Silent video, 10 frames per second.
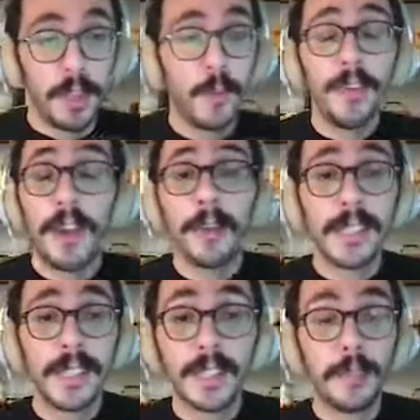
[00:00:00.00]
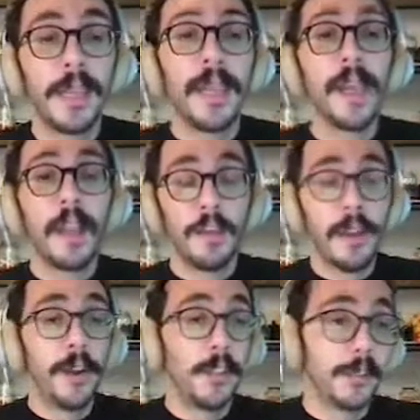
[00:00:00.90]
We found this to be
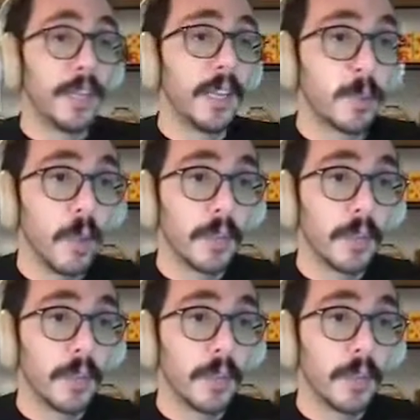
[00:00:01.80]
very interesting as well.